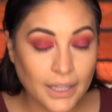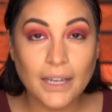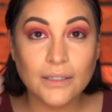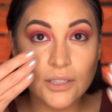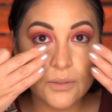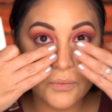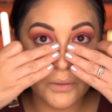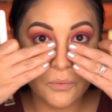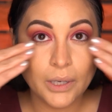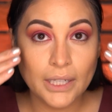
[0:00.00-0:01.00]
that just
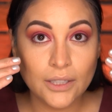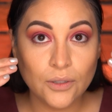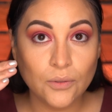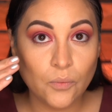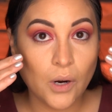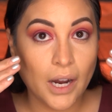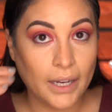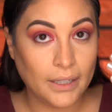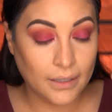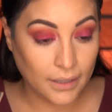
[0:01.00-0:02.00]
went way too
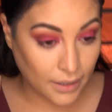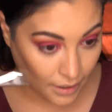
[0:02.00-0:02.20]
wide.